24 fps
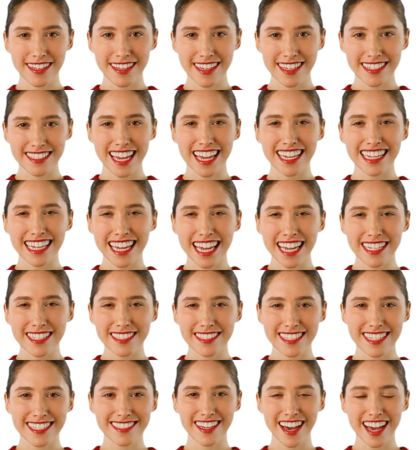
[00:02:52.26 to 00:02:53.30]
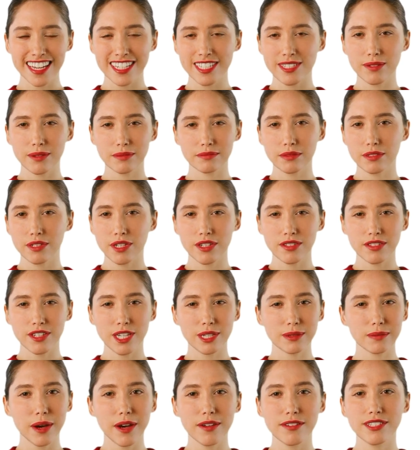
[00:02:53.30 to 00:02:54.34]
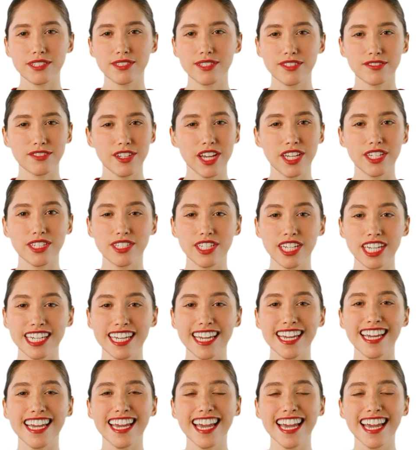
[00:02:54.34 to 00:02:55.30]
Techniques designed to improve respiratory function,